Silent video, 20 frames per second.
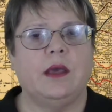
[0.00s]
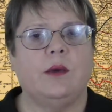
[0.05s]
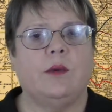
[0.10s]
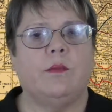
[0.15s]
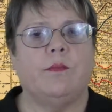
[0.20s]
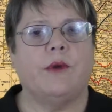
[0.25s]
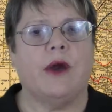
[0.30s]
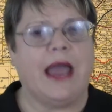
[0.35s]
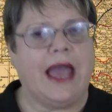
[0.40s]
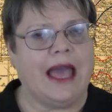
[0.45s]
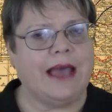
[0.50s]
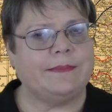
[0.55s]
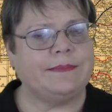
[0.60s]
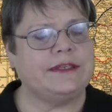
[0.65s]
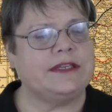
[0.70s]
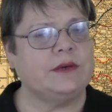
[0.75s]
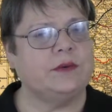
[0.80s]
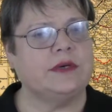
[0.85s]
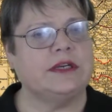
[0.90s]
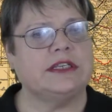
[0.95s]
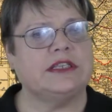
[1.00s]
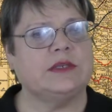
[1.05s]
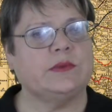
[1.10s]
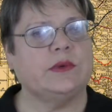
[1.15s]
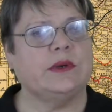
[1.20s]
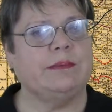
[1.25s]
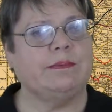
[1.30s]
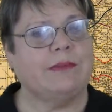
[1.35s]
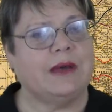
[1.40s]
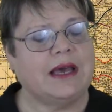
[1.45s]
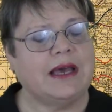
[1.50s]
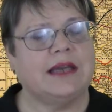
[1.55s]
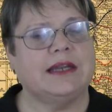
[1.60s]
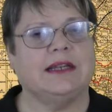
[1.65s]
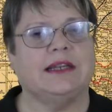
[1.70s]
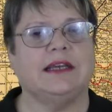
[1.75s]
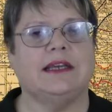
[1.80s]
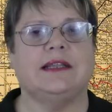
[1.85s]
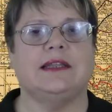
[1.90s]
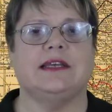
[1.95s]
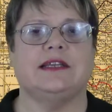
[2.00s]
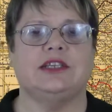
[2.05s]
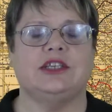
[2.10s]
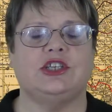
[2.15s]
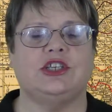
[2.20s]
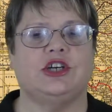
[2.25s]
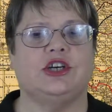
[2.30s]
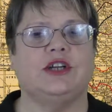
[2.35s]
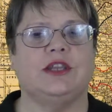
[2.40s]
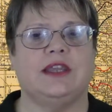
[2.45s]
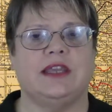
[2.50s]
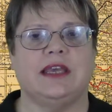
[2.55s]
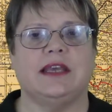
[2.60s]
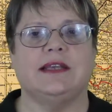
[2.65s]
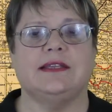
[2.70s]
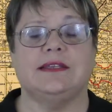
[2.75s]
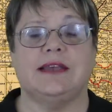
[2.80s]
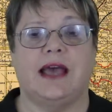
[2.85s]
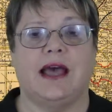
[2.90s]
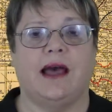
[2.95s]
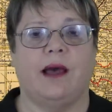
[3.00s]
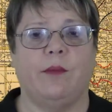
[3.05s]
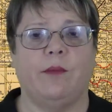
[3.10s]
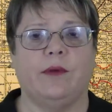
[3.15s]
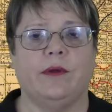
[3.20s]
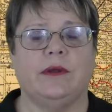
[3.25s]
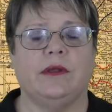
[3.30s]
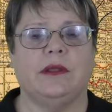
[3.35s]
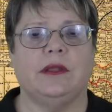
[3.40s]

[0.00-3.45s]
Perhaps it was the remodeling that stirred things up,